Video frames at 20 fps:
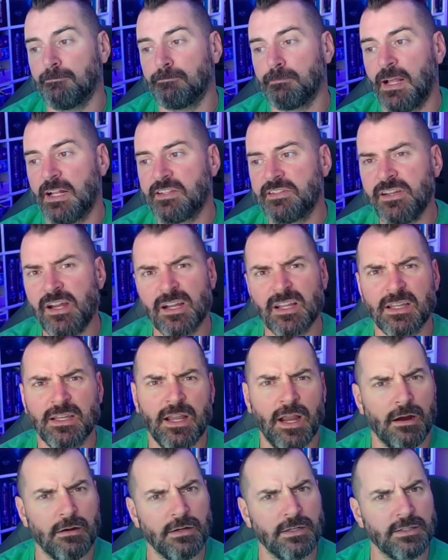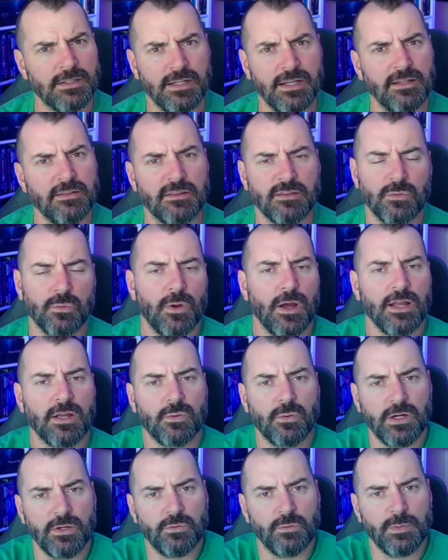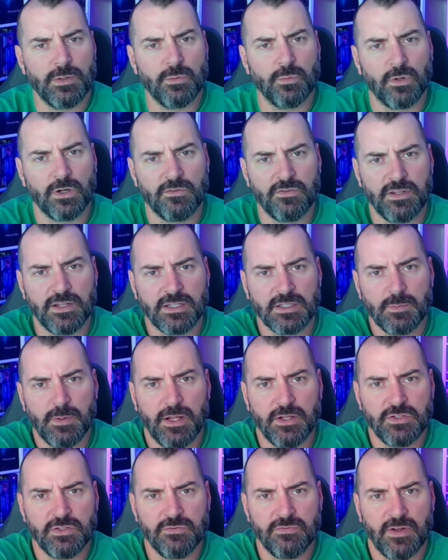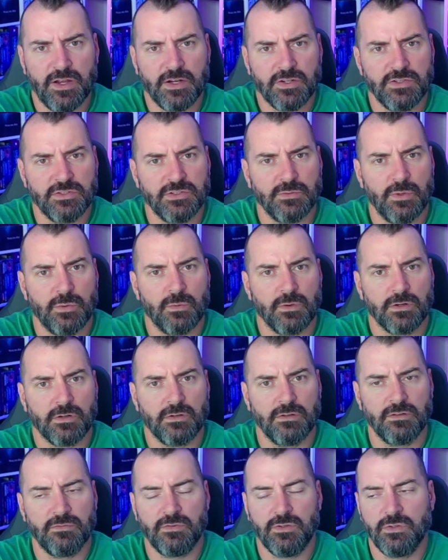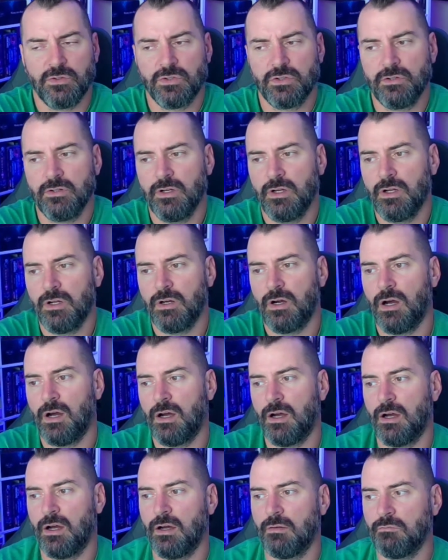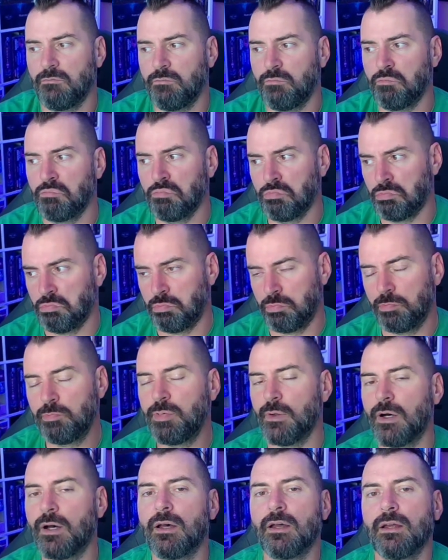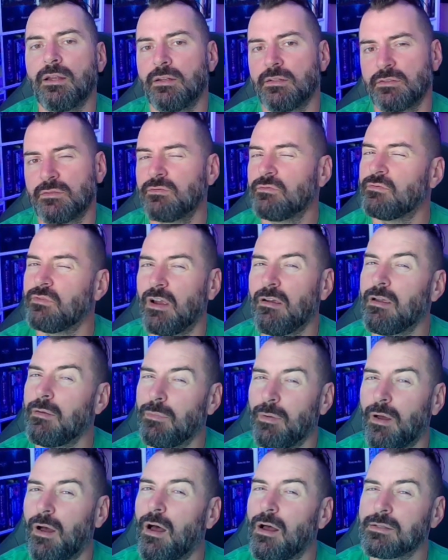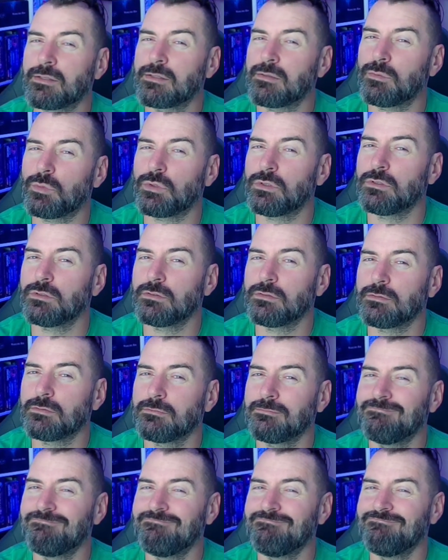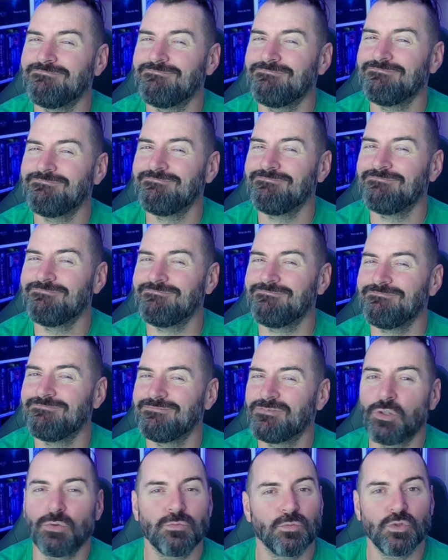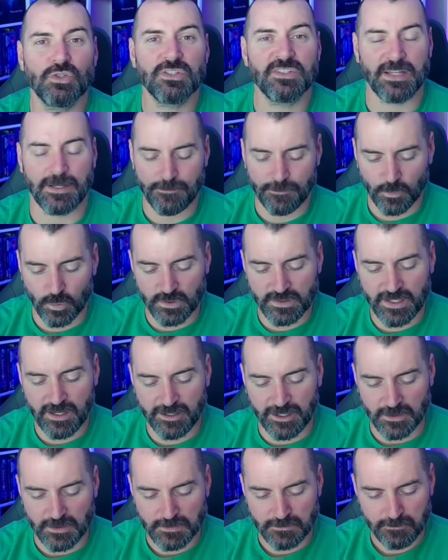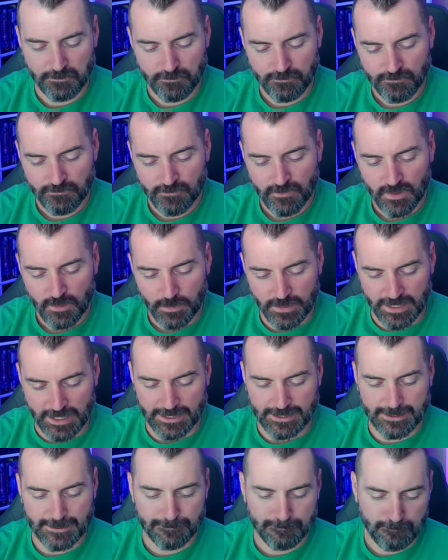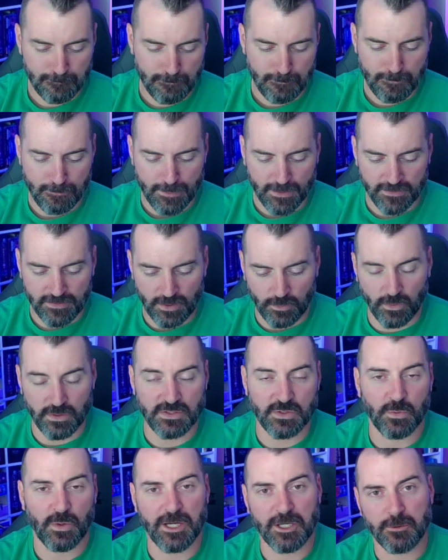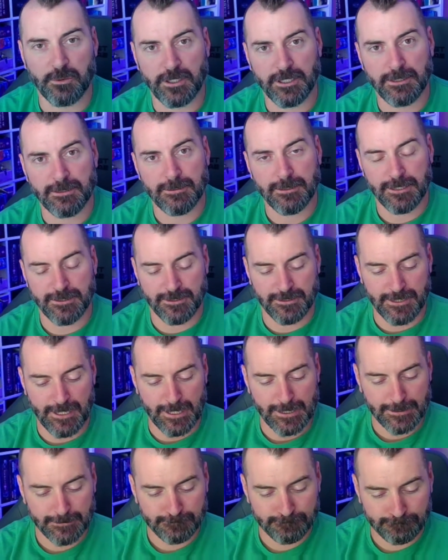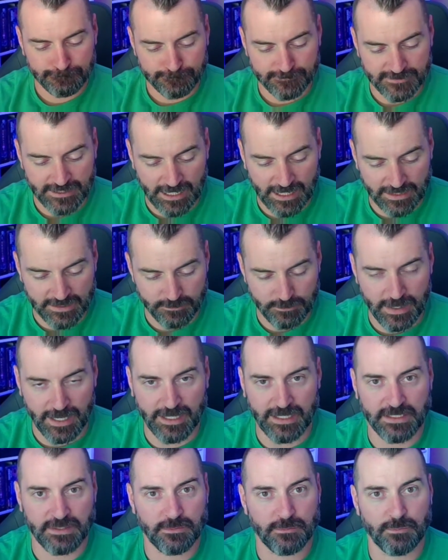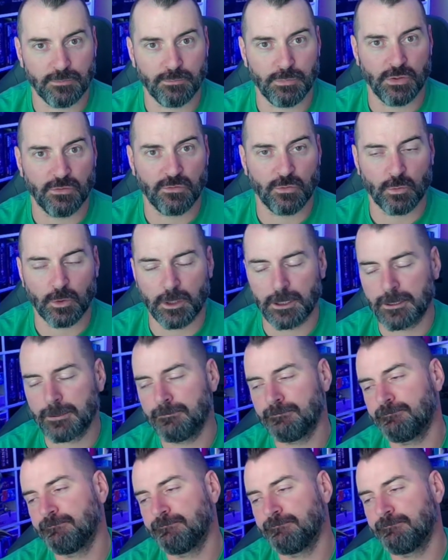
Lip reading: it's not guaranteed that the White Queen will be one of the expansion factions that we work on in the future, but it's very possible. So we'll see. We'll see how it goes. But yes, that was the White Queen in the deck. And that is Manny's beautiful work.